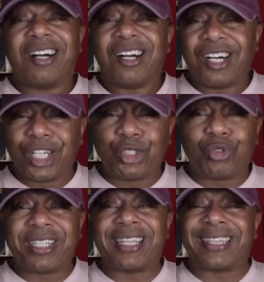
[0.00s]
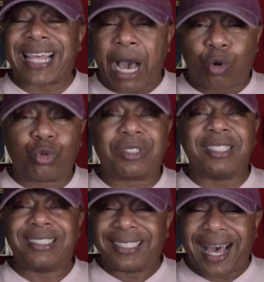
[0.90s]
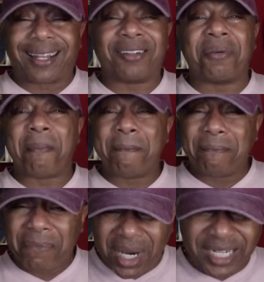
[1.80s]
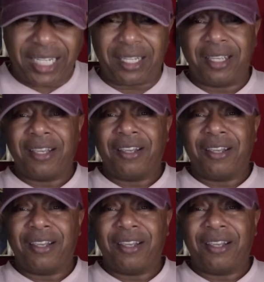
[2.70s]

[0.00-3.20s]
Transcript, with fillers: Hundred thousand dollar money